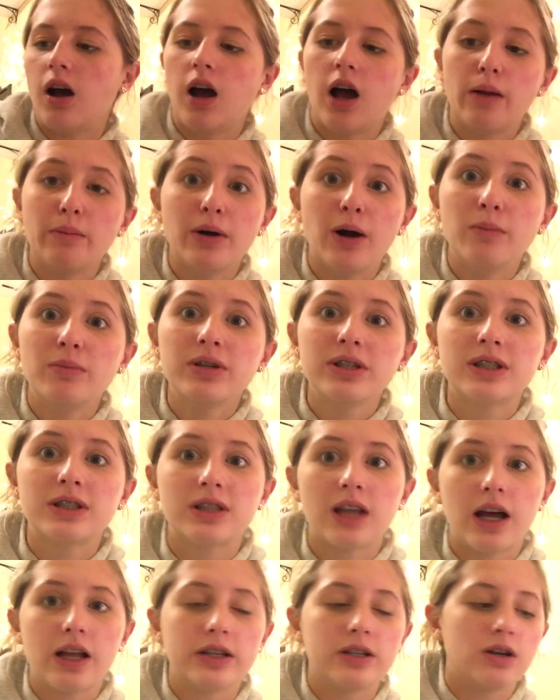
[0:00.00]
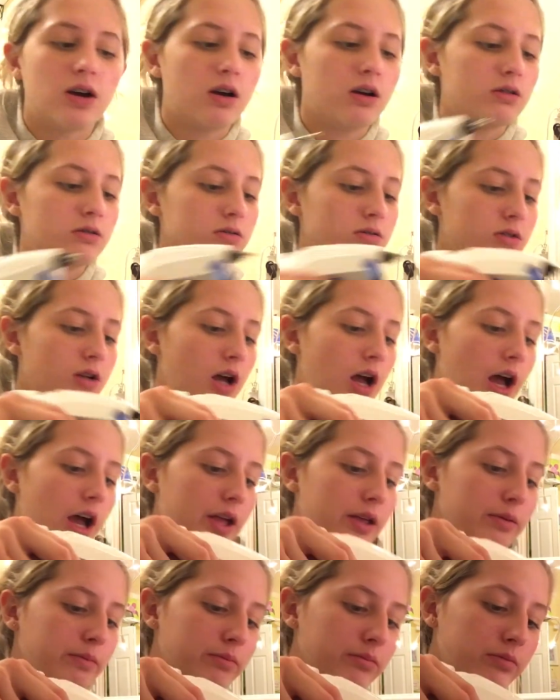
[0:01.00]
I'm almost done, y'all.
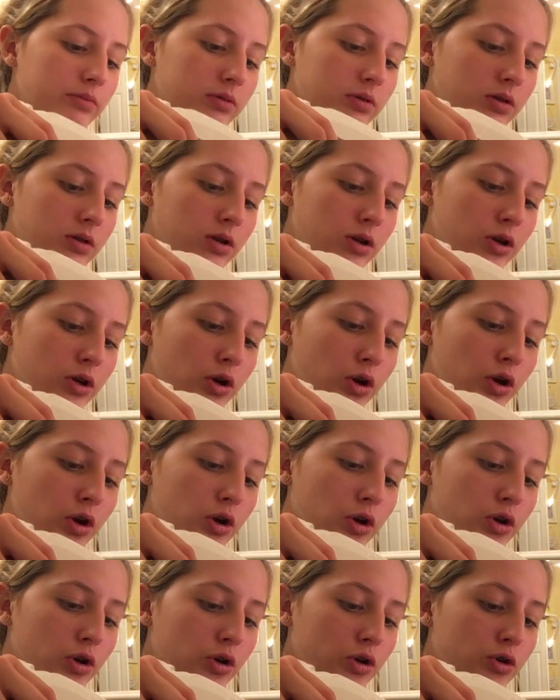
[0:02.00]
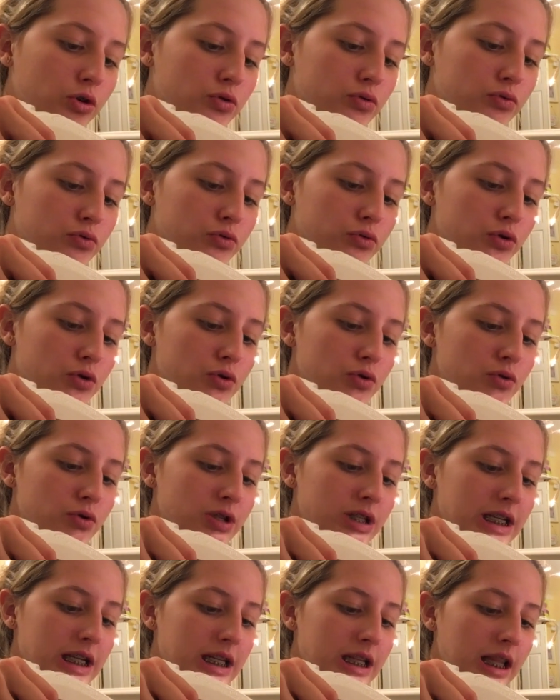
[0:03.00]
I'm
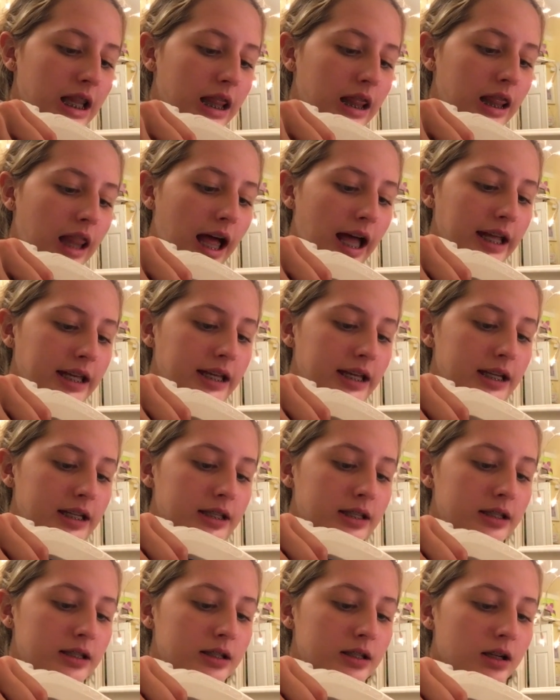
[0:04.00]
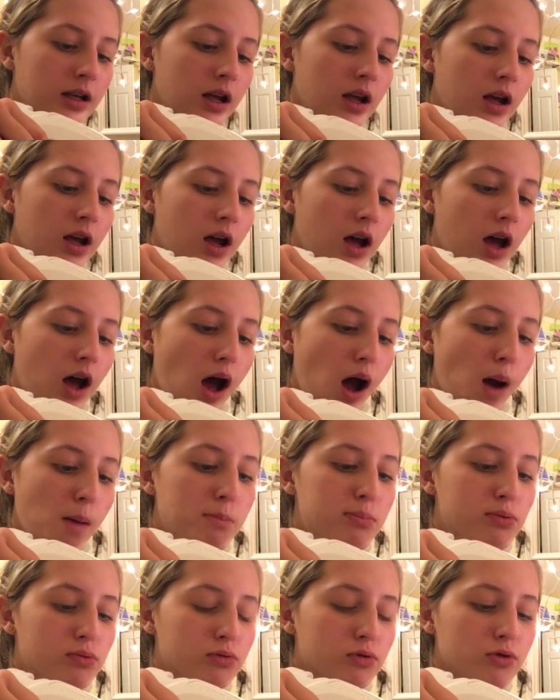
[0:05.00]
cruising like it's a
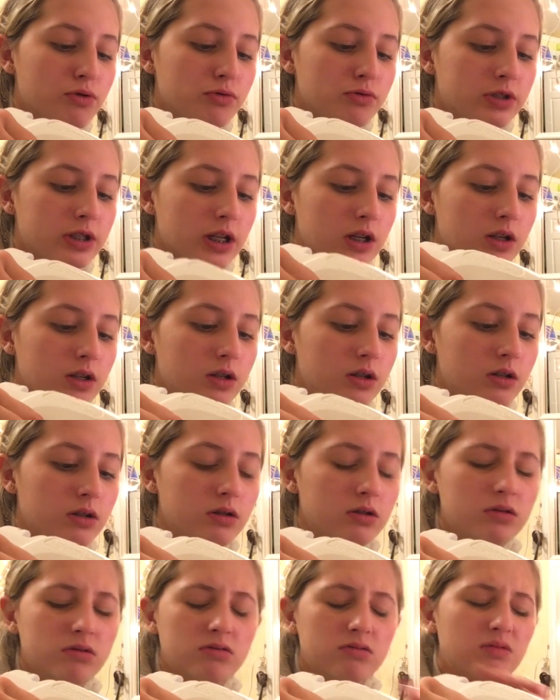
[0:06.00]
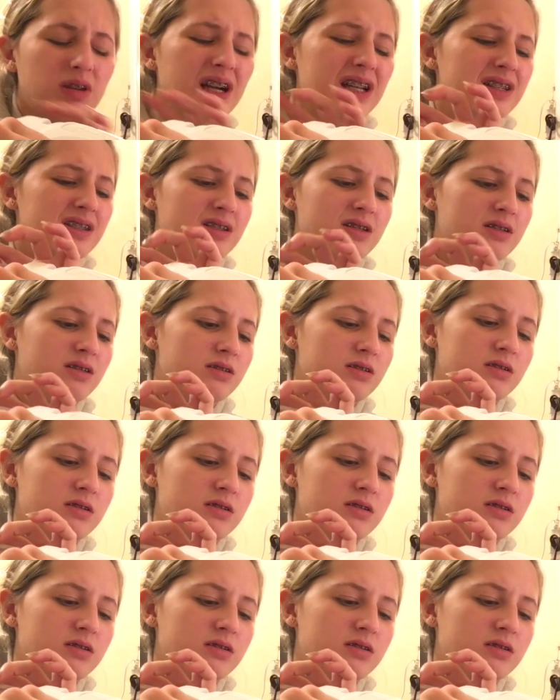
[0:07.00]
bruising. What?